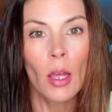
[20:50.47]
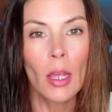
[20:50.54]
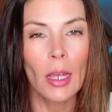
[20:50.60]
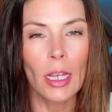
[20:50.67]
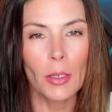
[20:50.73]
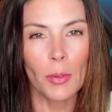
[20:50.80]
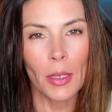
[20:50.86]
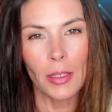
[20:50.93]

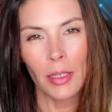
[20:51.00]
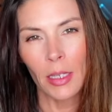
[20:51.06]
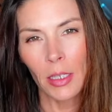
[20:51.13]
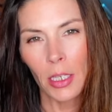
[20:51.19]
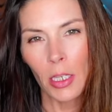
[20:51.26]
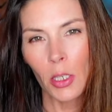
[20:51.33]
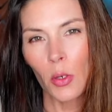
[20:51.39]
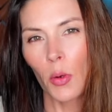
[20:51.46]
as well as in the
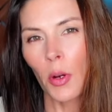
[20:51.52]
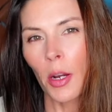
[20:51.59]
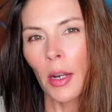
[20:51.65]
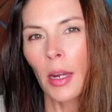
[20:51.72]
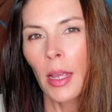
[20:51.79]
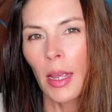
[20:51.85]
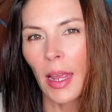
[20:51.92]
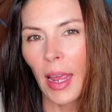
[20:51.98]
Discord,
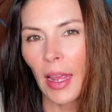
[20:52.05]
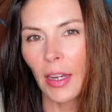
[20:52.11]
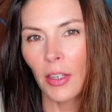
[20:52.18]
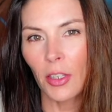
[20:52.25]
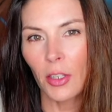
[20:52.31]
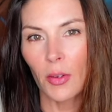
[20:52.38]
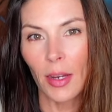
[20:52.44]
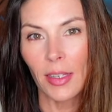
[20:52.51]
and
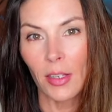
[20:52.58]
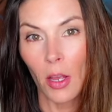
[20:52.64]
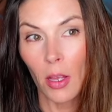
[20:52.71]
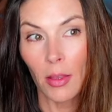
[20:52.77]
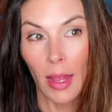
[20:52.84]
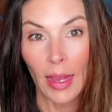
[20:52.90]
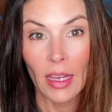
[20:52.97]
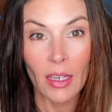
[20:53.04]
you guys all
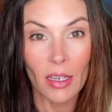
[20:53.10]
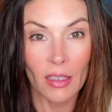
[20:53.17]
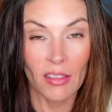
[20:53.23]
like it.